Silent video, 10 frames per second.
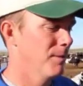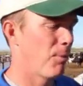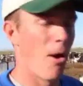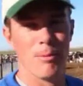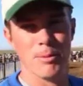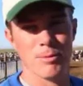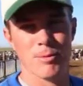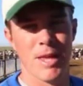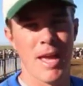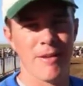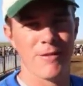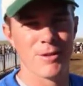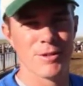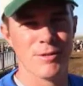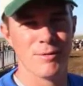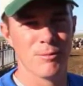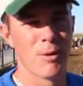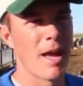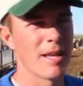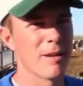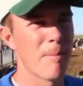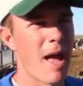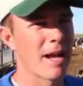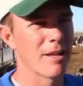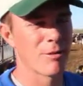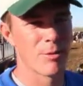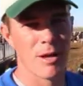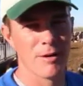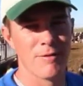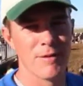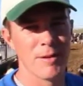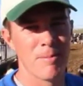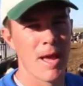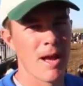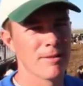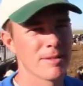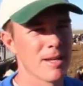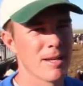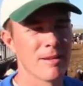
problems with the heifers when I get them back at 350 pounds.